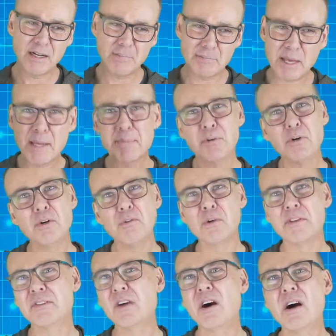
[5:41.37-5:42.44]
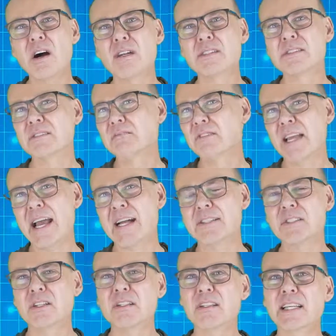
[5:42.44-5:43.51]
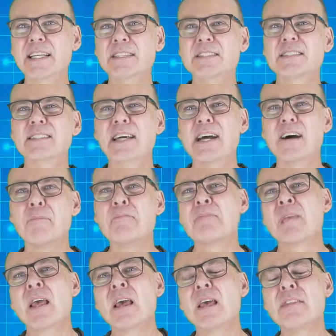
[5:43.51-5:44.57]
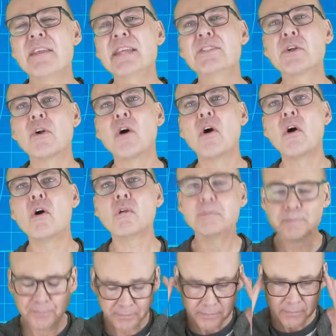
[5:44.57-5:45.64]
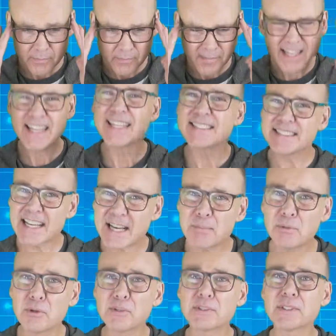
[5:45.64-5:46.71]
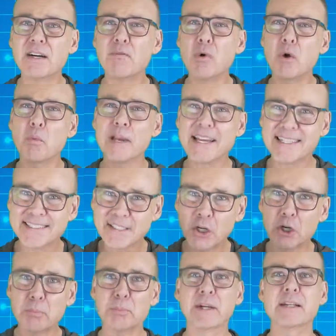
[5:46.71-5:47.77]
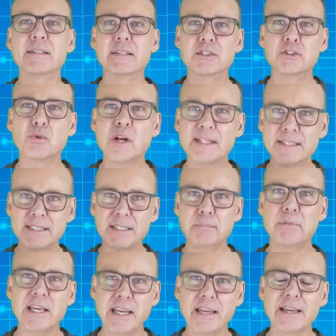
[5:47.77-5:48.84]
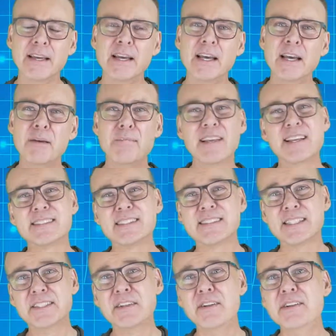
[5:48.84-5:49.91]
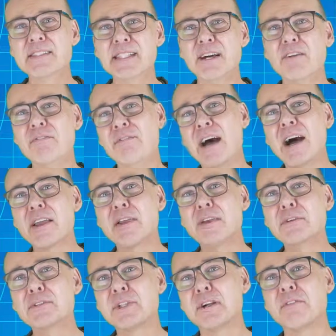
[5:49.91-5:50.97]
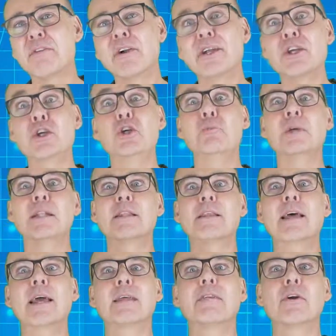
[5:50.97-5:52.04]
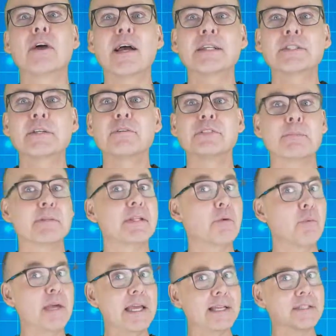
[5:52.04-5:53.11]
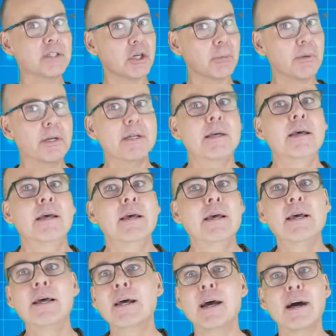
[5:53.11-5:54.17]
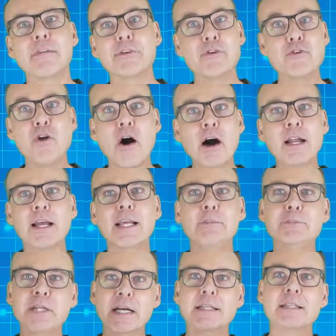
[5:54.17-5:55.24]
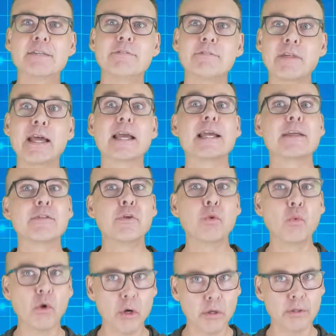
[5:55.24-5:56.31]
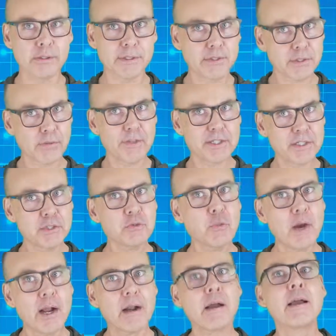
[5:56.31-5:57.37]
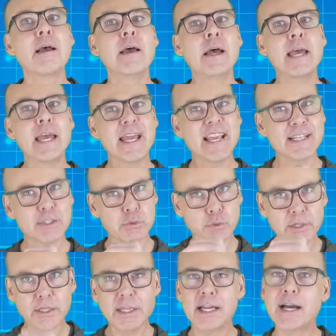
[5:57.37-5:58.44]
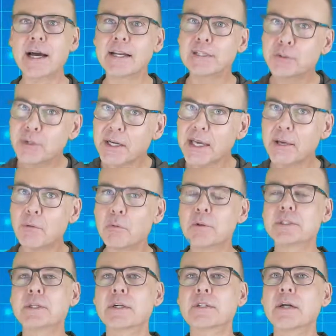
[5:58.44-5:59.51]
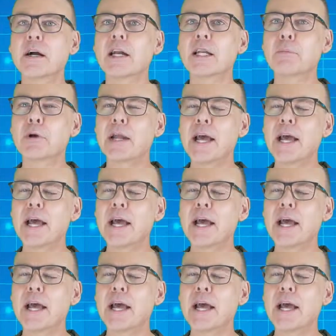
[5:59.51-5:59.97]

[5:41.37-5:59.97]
people with dogs, cats on a leash. Now, these are all examples of what we interpret trust to be. Because as it turns out, values are a very human thing. They're actually something that we interpret. They're not an objective thing in the world. And so this is where it gets really kind of tricky when we start talking about